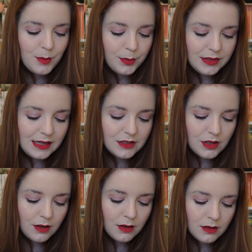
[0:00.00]
But these
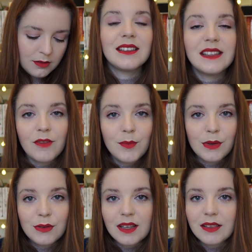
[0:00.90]
are the 7
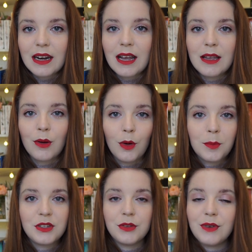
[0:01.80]
books that I
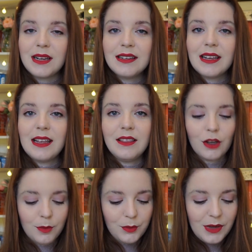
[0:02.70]
hope to read in the
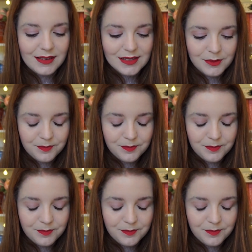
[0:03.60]
coming weeks.